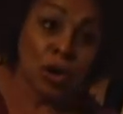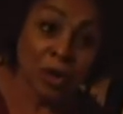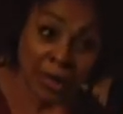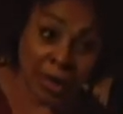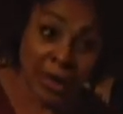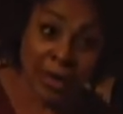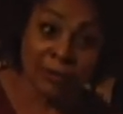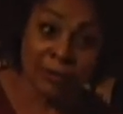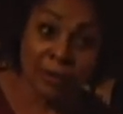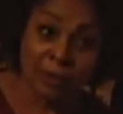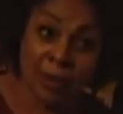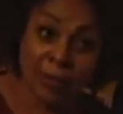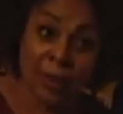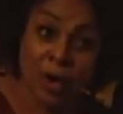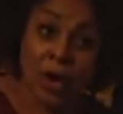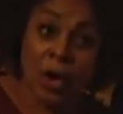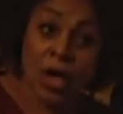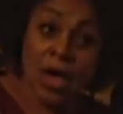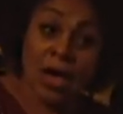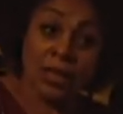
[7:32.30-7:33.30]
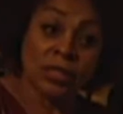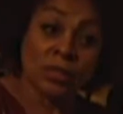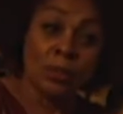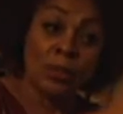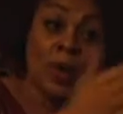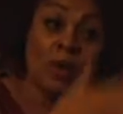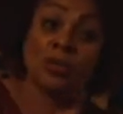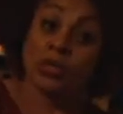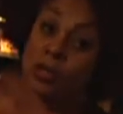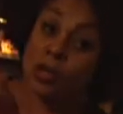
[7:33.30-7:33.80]
hair, remember, as
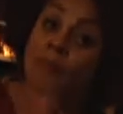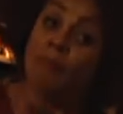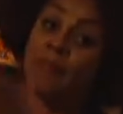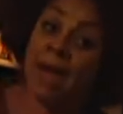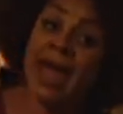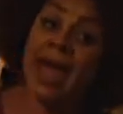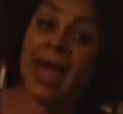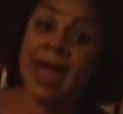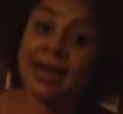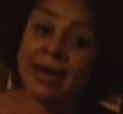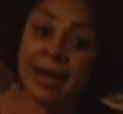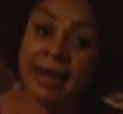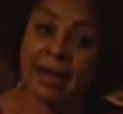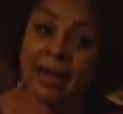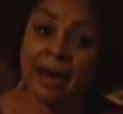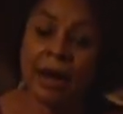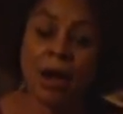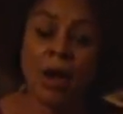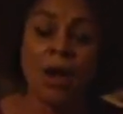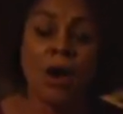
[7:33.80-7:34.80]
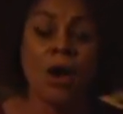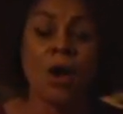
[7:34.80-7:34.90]
opposed to bad hair,